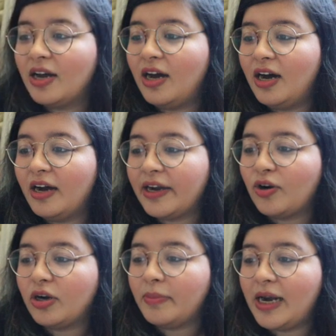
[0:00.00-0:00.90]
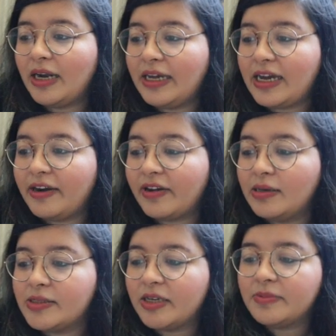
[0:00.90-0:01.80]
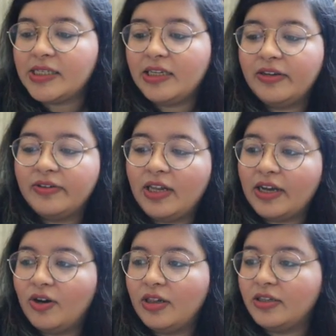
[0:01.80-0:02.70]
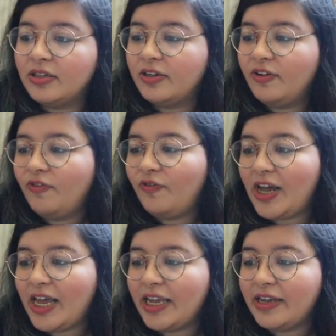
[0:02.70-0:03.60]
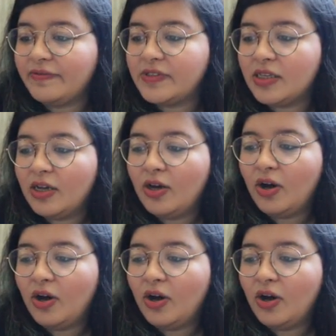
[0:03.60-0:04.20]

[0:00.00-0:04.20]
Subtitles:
it automatically kind of comes up, see, like all the 5s,